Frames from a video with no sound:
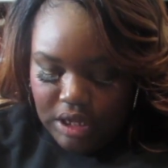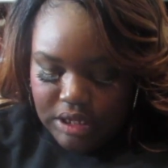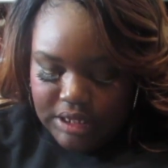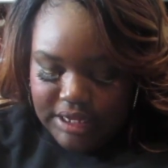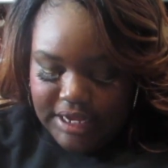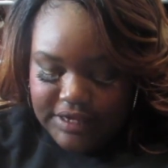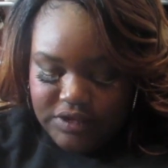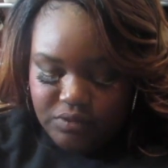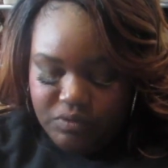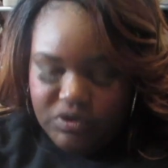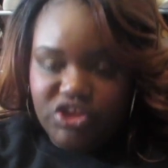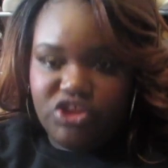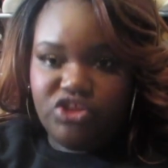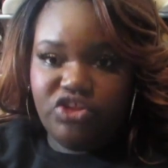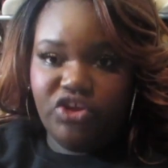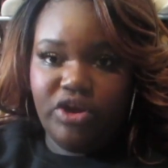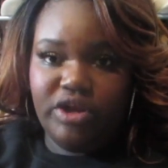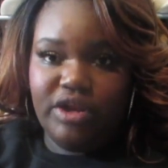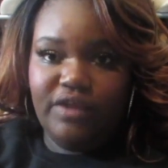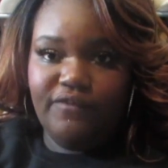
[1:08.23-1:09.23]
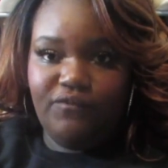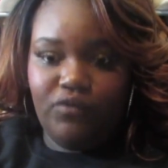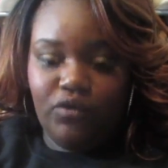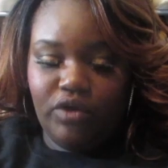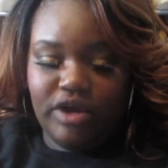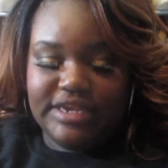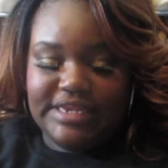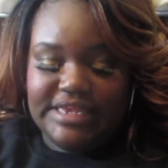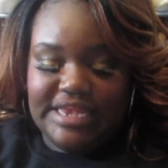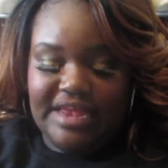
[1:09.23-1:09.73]
this was
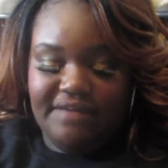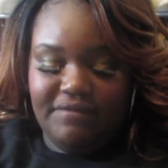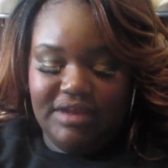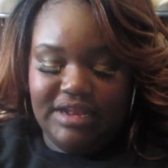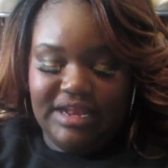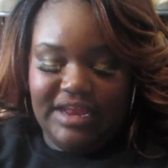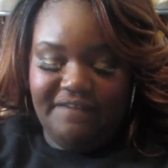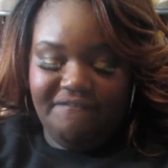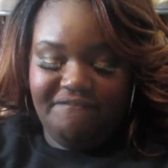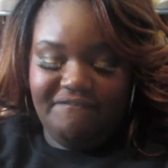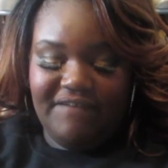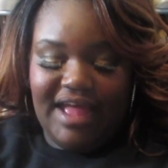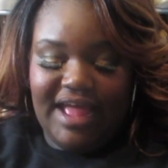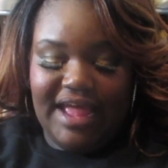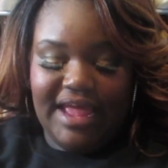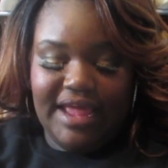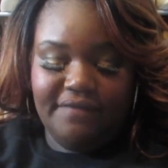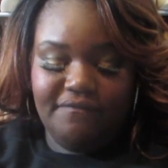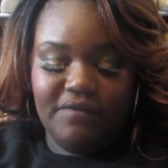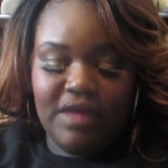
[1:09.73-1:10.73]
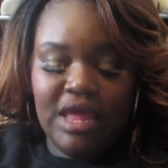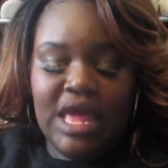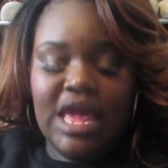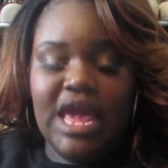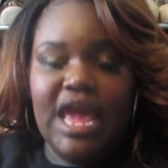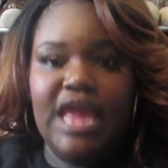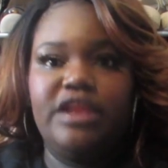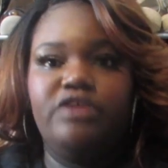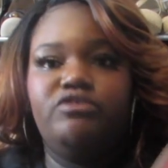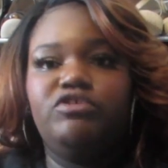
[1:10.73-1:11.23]
$34.75,
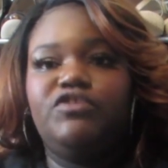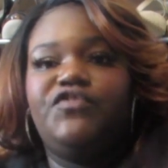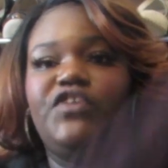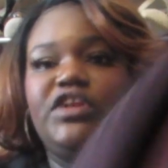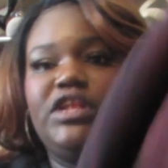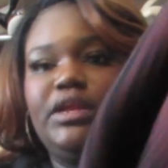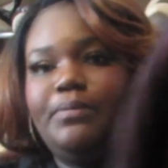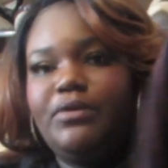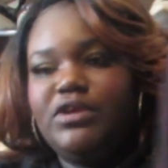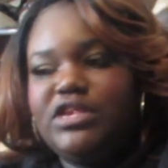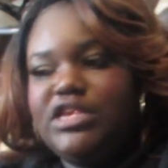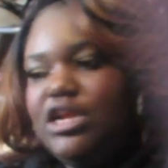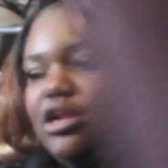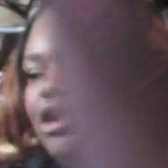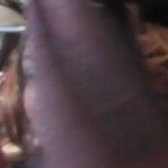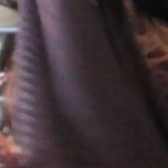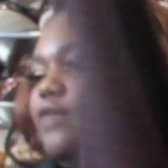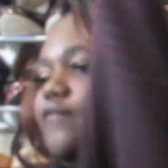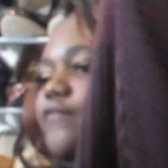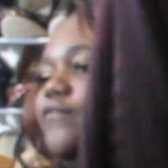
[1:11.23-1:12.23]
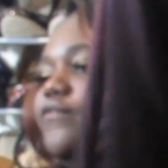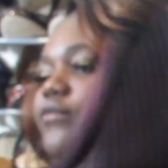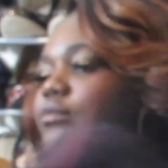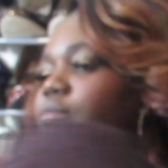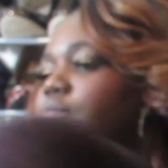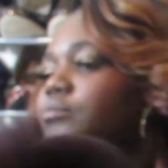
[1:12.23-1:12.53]
and it was 50% off.